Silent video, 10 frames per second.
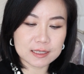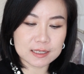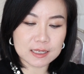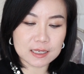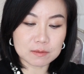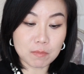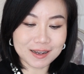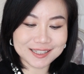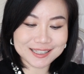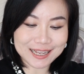this is my
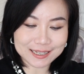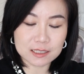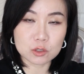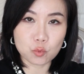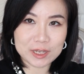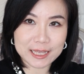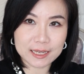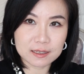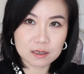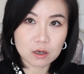second
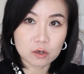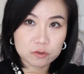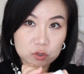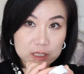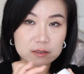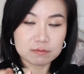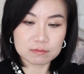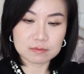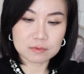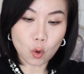winning. Of course, it's
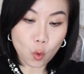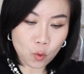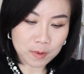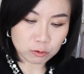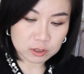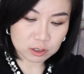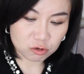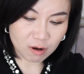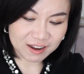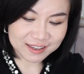almost
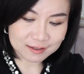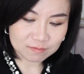dry.